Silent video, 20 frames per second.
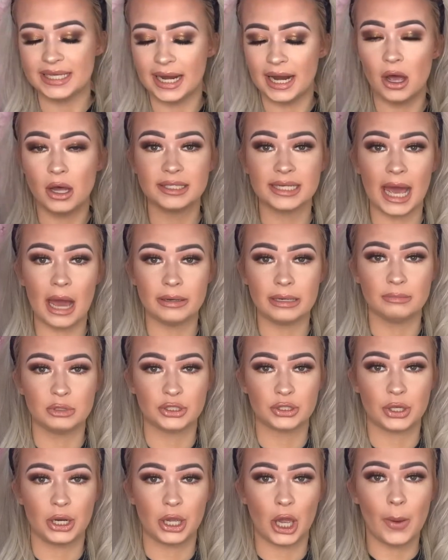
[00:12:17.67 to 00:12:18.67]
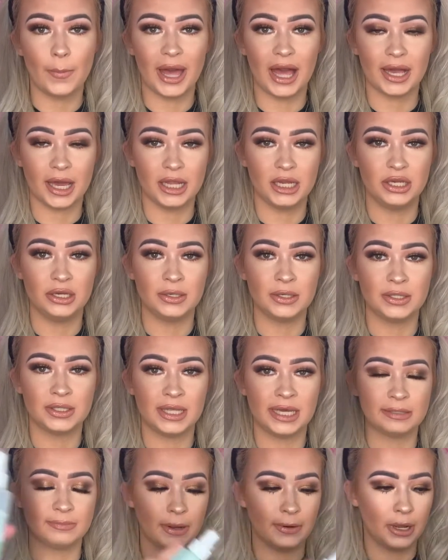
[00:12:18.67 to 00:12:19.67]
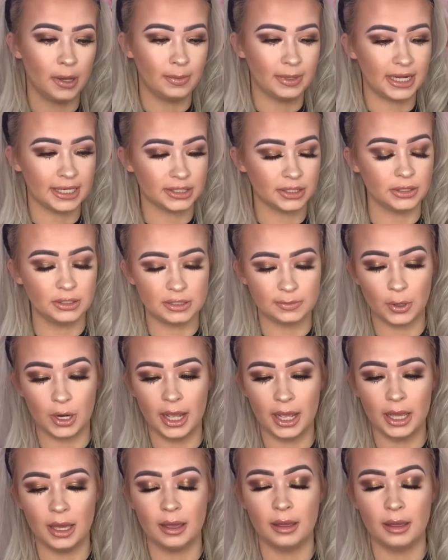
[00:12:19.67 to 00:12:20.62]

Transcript: it all down, I'm just going to go back and use this Mario Badescu spray.